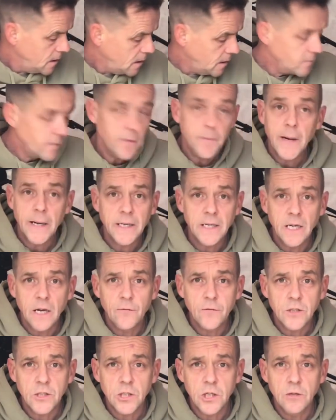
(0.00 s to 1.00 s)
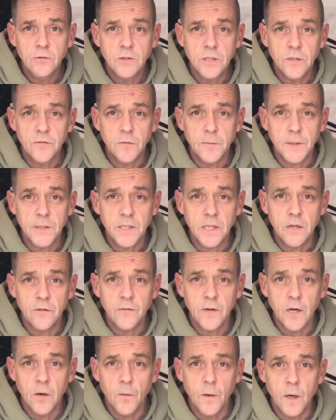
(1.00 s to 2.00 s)
Have I made enough excuses for myself
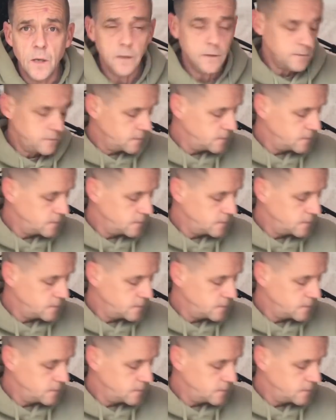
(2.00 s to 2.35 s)
yet or what?